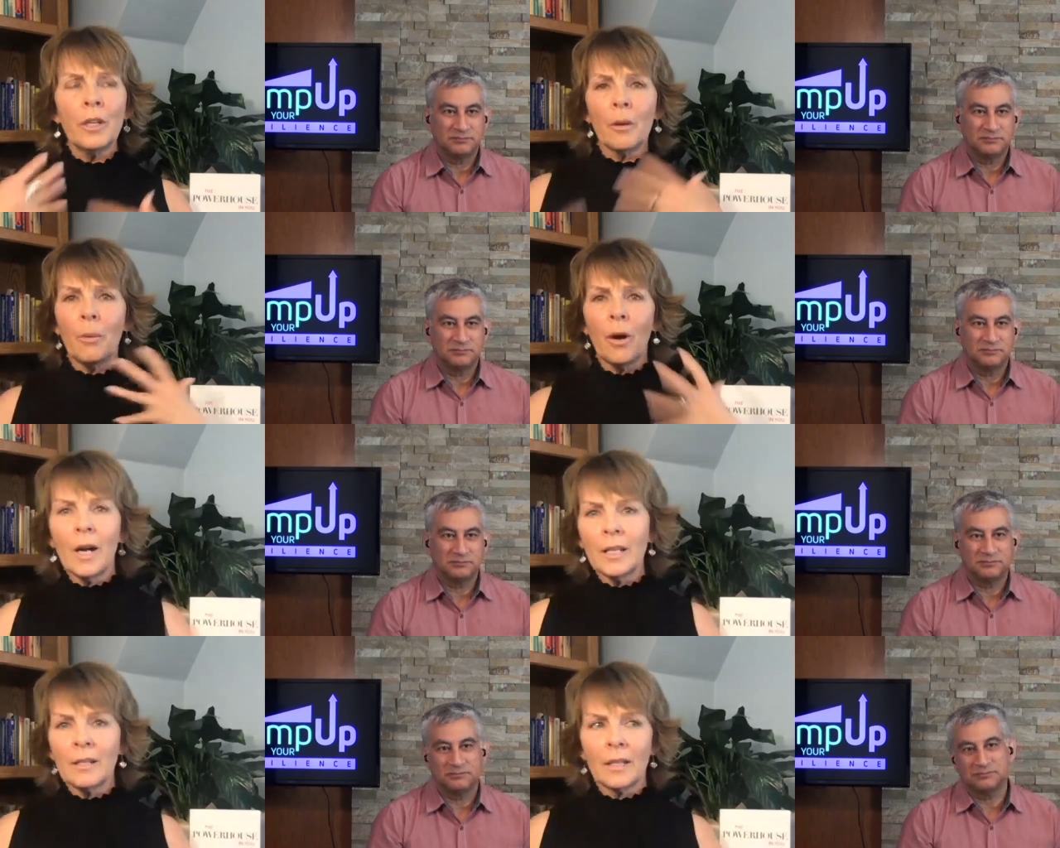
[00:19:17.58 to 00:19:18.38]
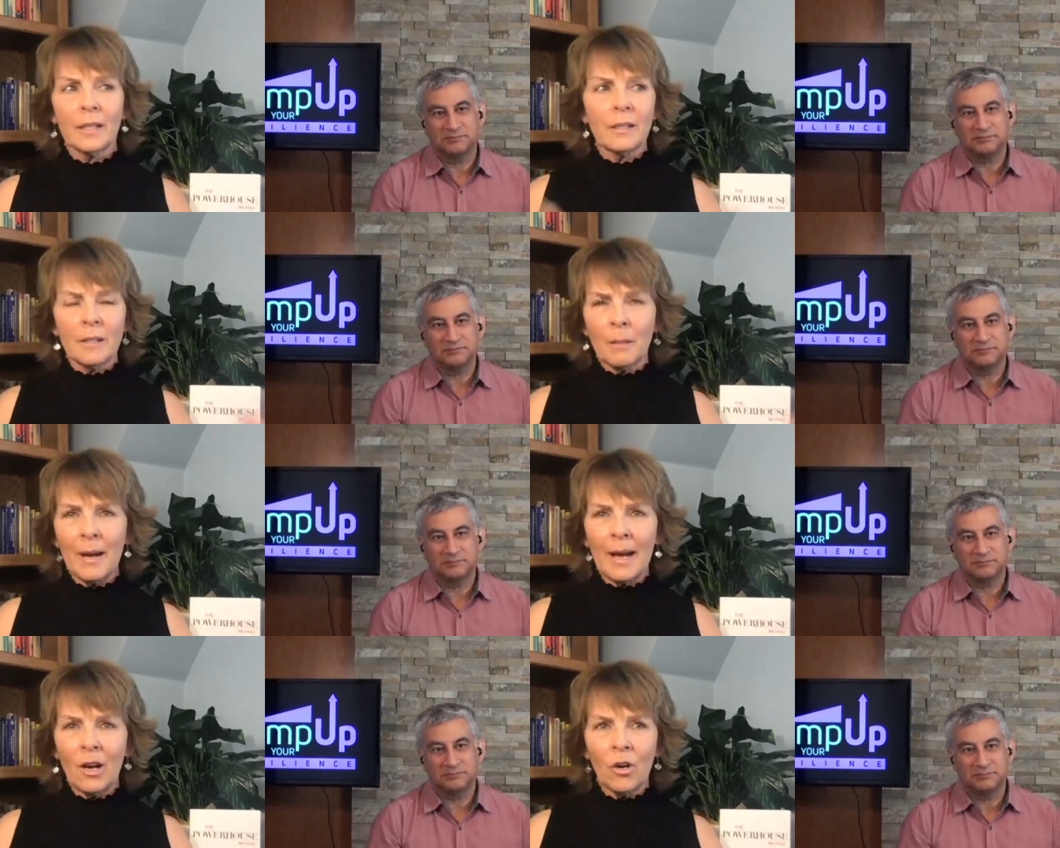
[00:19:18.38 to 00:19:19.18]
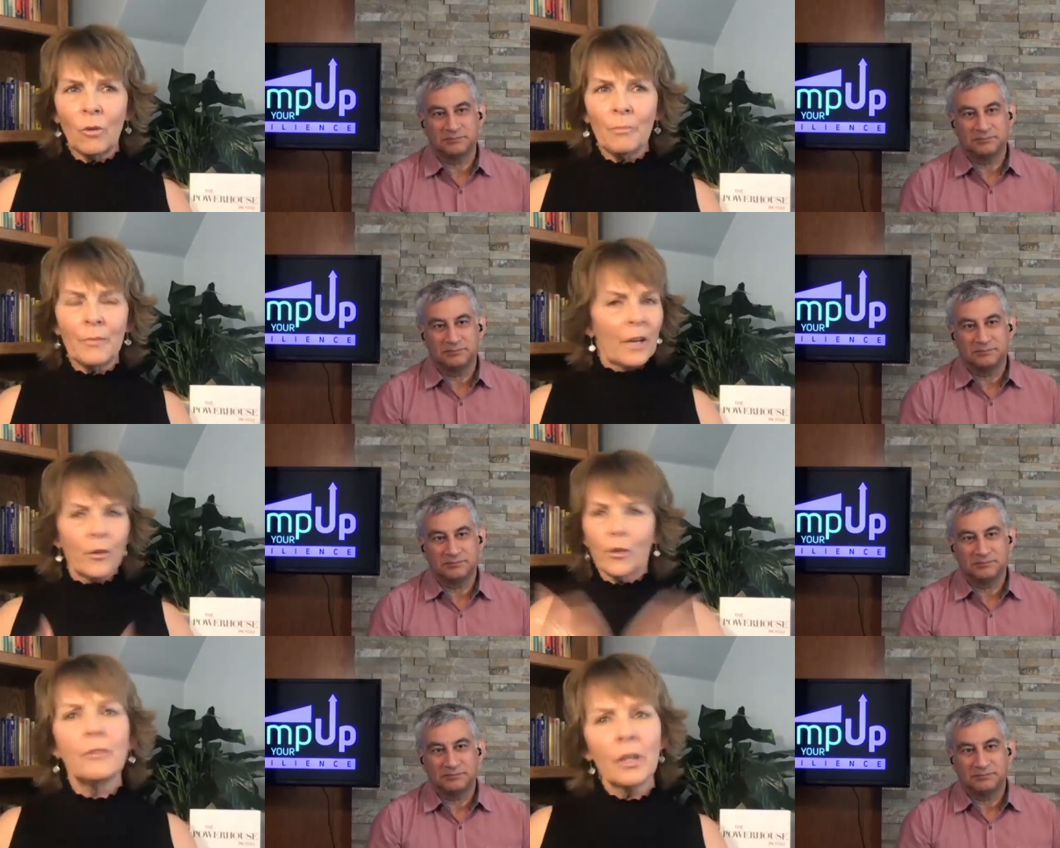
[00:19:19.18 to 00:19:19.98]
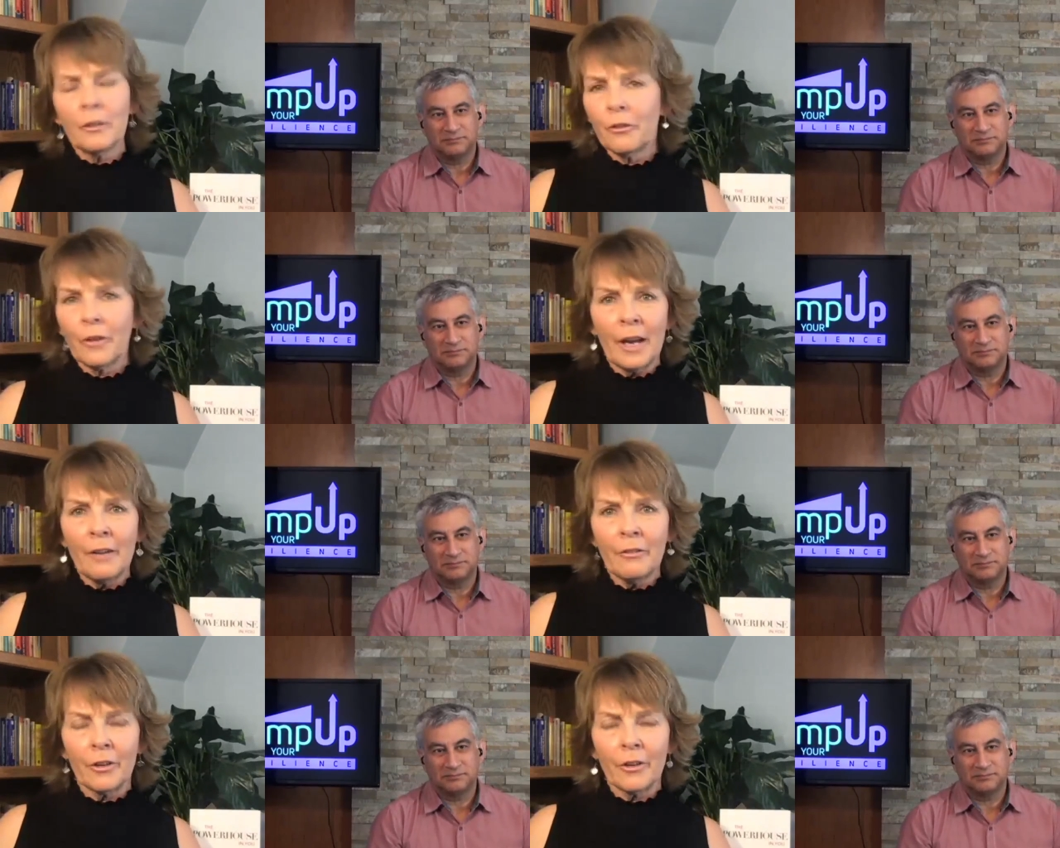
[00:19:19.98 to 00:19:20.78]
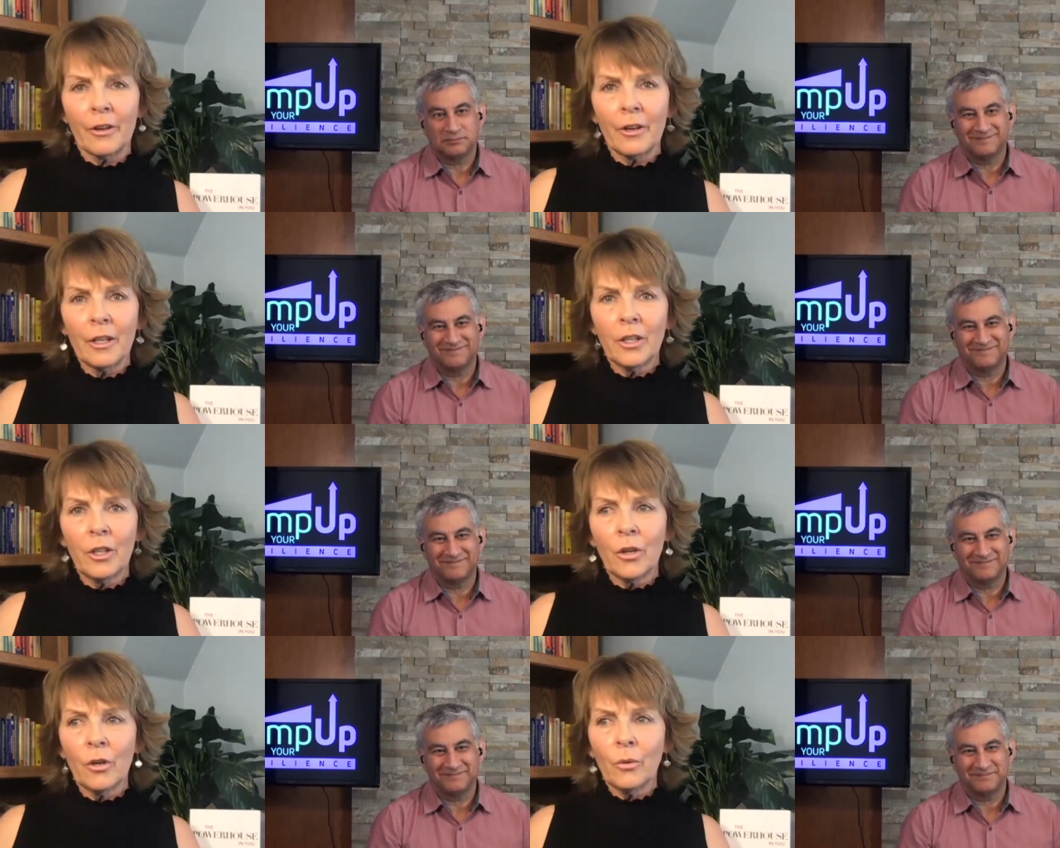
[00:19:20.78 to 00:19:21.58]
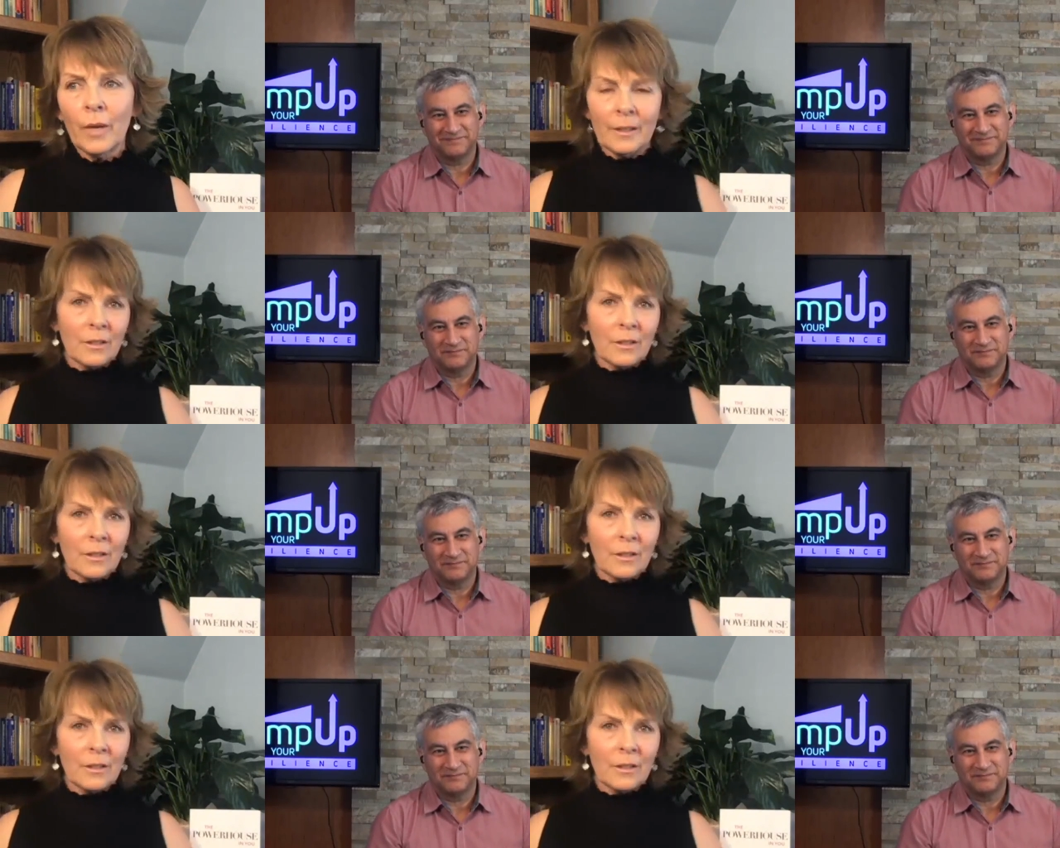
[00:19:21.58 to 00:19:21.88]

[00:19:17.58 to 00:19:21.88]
Speaker 1: our bodies like somehow they're going to live on forever you know?